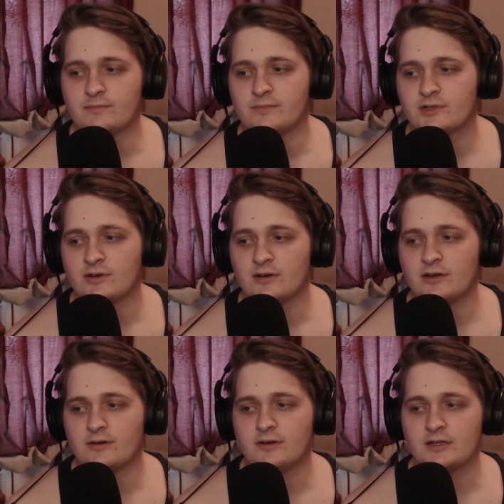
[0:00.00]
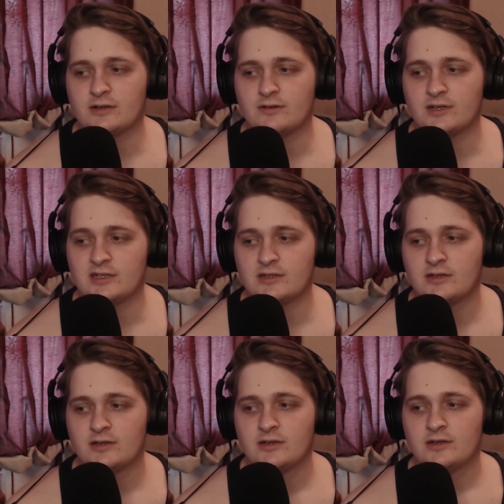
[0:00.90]
So it's
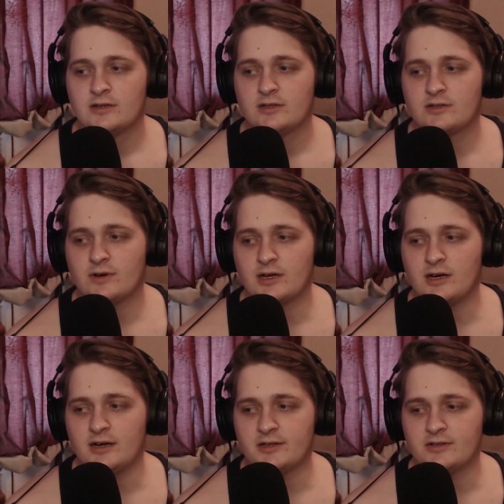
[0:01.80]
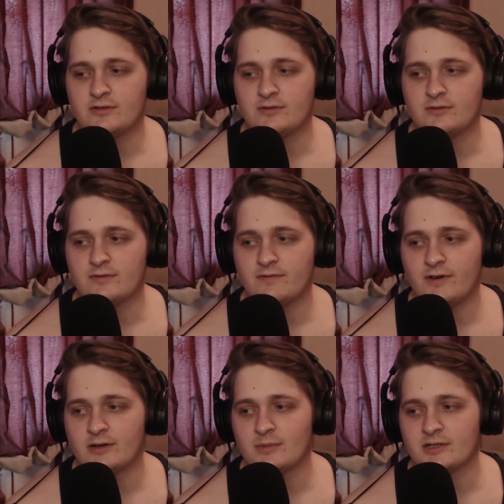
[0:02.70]
quite hard to
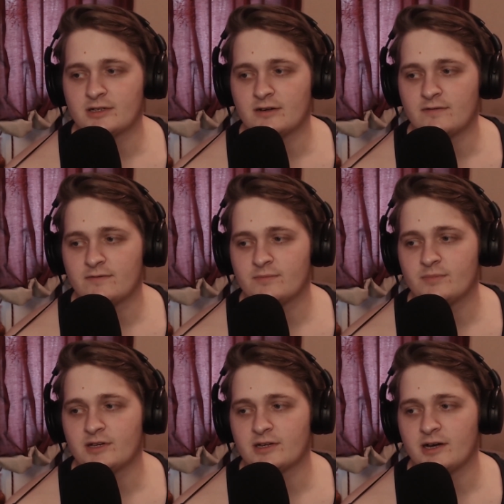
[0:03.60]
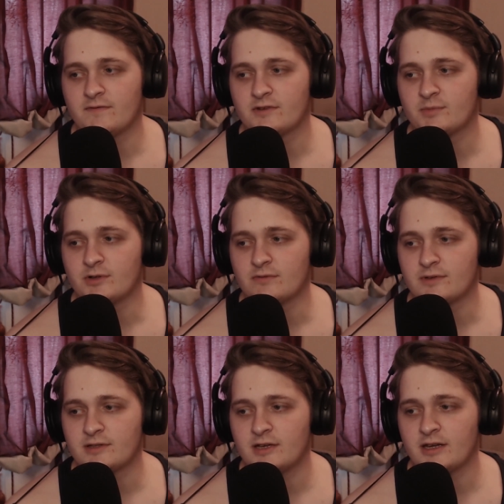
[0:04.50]
find myself being comfortable
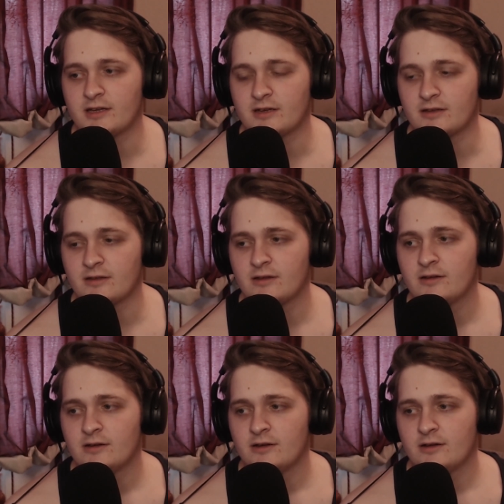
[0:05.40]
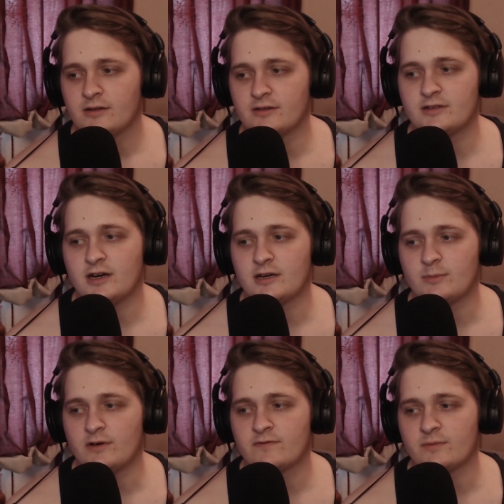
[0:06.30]
with taking the time
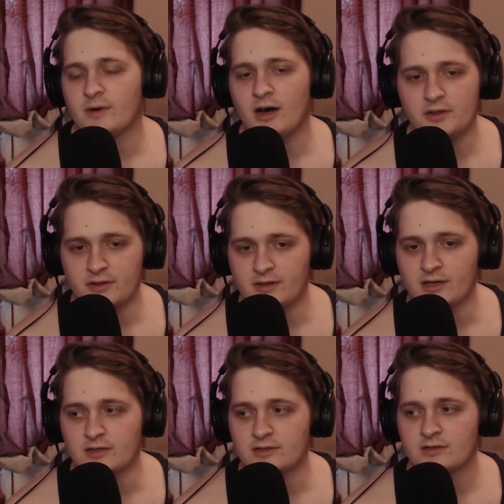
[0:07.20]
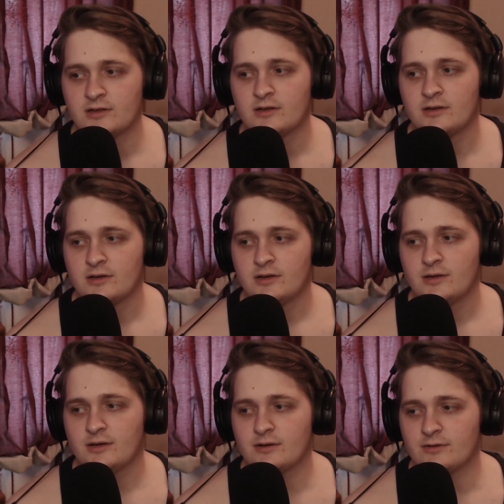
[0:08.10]
off from other things
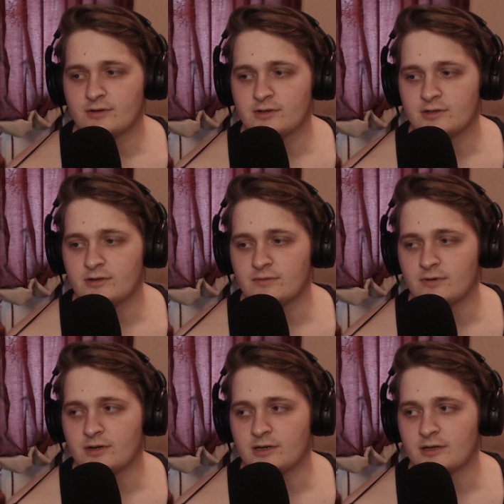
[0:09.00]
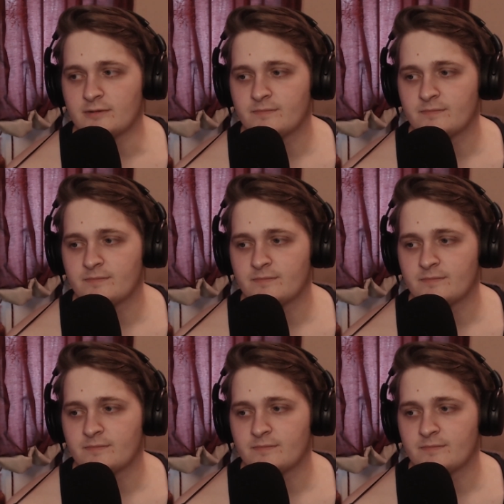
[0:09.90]
in order to,